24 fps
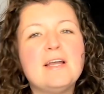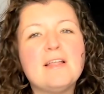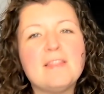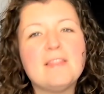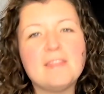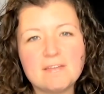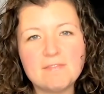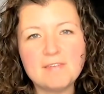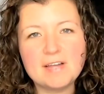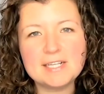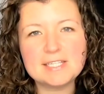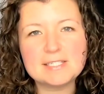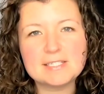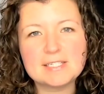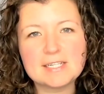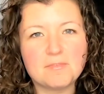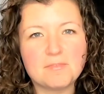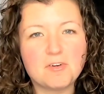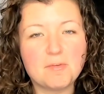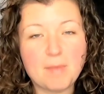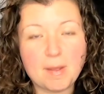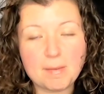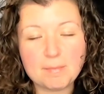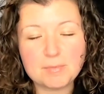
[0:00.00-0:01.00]
The Events
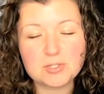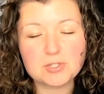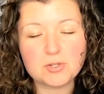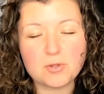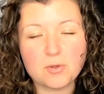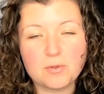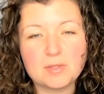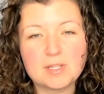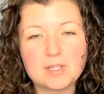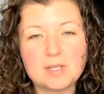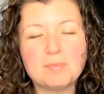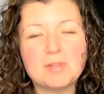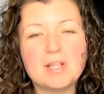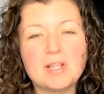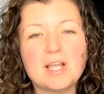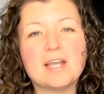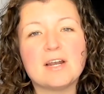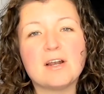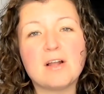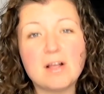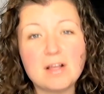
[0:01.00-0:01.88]
for Members Only plugin